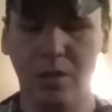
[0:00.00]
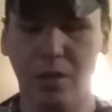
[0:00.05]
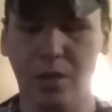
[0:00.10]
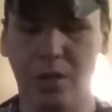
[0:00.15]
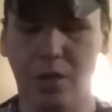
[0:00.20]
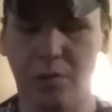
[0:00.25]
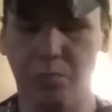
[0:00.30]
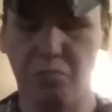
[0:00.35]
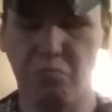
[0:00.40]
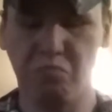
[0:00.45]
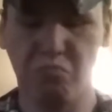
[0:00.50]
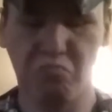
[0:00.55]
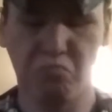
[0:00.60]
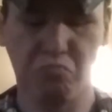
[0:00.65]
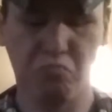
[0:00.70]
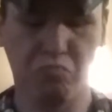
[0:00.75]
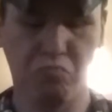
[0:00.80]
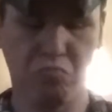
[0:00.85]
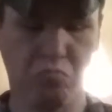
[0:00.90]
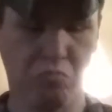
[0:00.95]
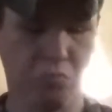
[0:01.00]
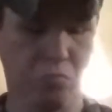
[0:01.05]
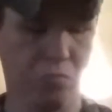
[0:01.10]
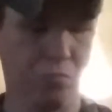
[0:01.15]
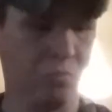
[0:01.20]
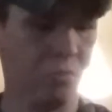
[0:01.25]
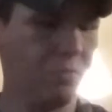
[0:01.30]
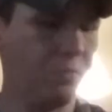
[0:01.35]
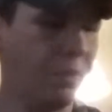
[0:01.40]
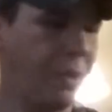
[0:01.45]

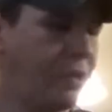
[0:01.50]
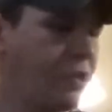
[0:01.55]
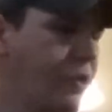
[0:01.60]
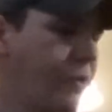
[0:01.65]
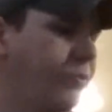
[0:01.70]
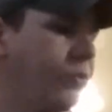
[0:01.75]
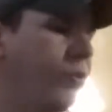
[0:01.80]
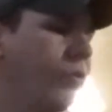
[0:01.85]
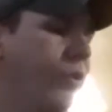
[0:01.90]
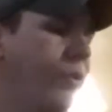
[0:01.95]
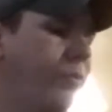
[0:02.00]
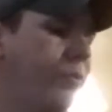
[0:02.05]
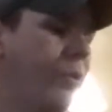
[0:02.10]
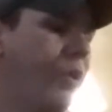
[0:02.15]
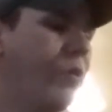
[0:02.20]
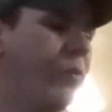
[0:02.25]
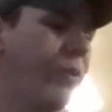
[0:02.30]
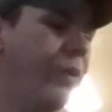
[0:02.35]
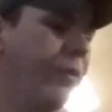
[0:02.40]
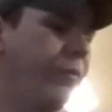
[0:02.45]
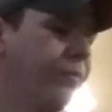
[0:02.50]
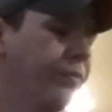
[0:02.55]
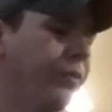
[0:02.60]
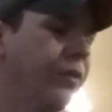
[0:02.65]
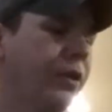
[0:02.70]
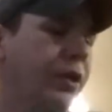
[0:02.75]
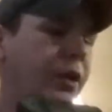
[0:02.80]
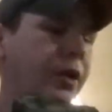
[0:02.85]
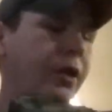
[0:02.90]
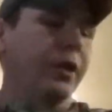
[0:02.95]
Paint job's hold up pretty well.
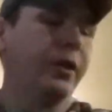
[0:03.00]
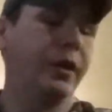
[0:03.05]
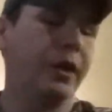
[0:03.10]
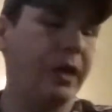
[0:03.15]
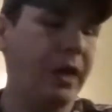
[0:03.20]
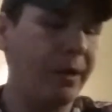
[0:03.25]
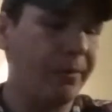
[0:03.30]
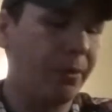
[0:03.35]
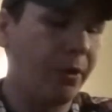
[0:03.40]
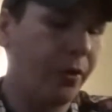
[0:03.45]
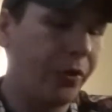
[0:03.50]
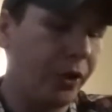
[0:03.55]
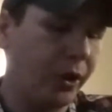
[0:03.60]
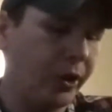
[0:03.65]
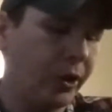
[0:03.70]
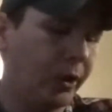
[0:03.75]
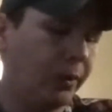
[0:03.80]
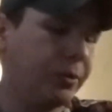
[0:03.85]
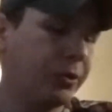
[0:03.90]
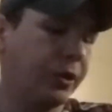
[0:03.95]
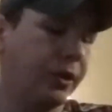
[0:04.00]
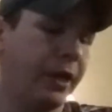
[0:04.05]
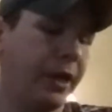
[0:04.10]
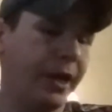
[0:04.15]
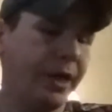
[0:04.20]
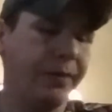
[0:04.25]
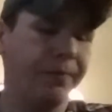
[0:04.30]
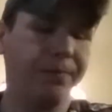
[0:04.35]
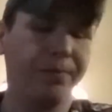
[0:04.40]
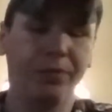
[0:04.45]
The enamel, I think, helped a
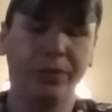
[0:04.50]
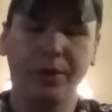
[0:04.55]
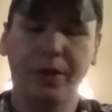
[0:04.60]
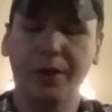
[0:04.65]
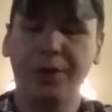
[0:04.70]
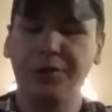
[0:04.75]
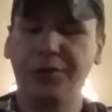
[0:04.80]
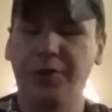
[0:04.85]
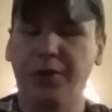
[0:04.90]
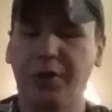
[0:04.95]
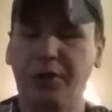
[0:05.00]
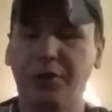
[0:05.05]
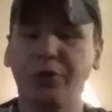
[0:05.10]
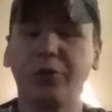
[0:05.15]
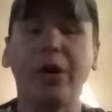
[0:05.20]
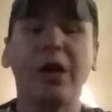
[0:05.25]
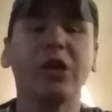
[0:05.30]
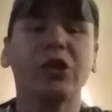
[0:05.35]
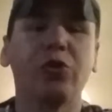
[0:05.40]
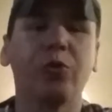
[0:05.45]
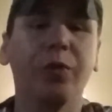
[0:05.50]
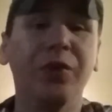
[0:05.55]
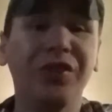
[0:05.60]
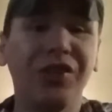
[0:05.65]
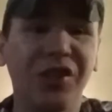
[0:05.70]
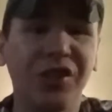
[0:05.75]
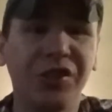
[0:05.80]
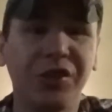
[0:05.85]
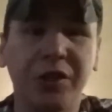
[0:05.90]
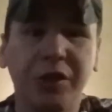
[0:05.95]
lot. It's scratch
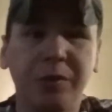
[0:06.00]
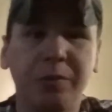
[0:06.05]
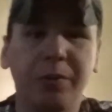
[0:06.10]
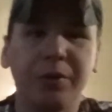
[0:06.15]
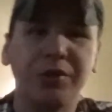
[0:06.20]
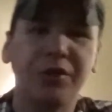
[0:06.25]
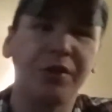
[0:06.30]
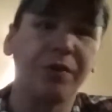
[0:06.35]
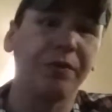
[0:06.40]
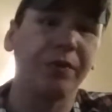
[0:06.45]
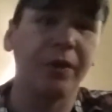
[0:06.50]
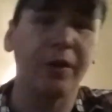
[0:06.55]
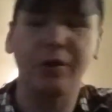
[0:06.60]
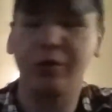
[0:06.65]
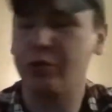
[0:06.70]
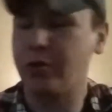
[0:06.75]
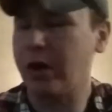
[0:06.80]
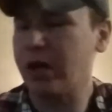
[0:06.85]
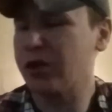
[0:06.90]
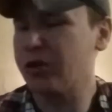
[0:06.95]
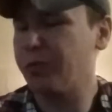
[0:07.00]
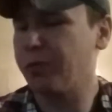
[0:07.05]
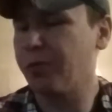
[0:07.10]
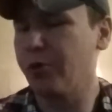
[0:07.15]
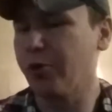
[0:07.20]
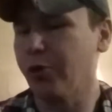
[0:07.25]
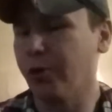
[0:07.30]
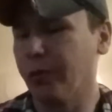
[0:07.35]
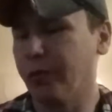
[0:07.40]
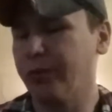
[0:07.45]
resistant, but it's definitely not scratch
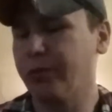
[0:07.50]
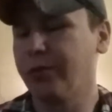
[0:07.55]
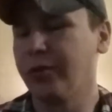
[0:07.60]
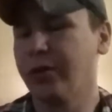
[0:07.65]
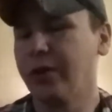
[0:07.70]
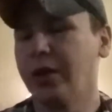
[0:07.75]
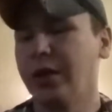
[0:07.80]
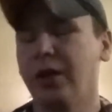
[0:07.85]
proof.